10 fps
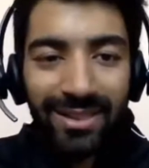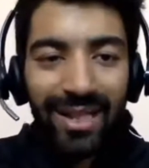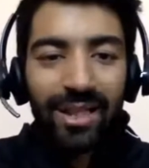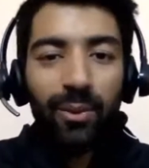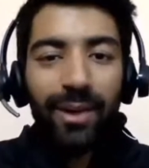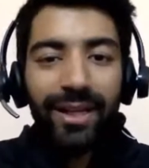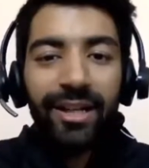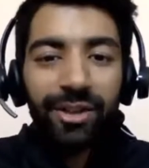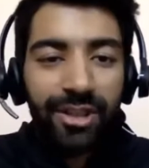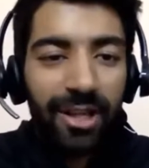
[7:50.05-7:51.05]
like a very
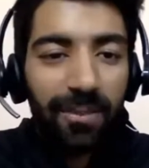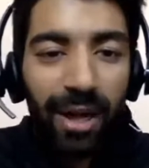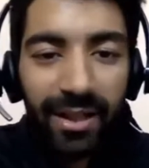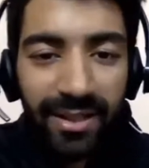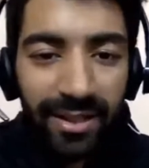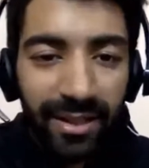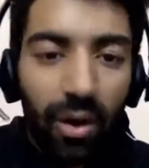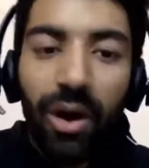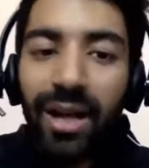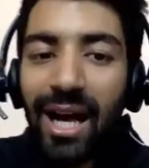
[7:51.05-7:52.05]
interesting part is
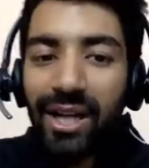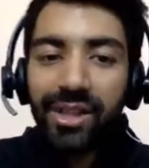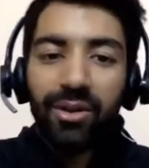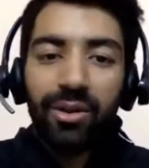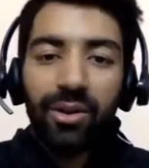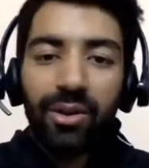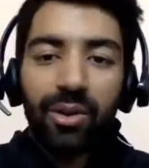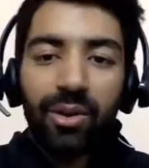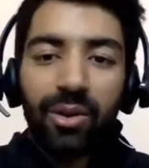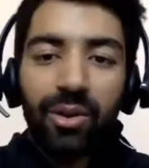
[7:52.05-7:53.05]
on Azure.
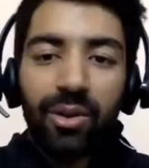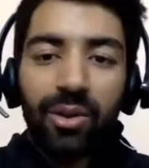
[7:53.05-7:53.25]
What